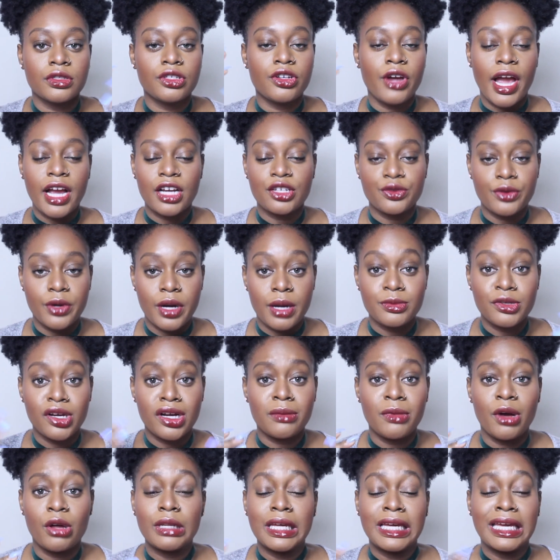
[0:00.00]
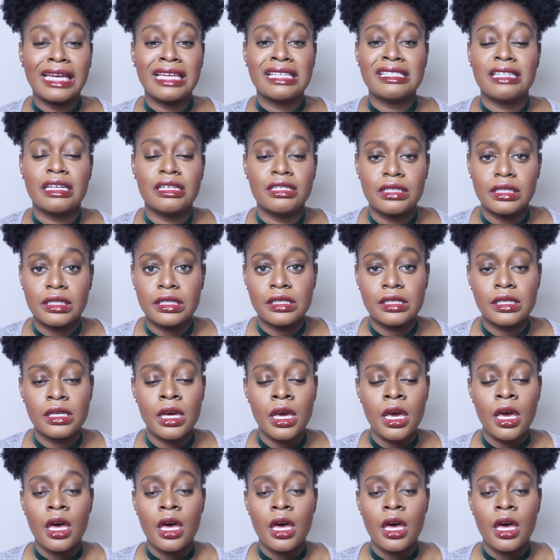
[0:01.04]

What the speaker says: actual hair. I'm talking about like extensions.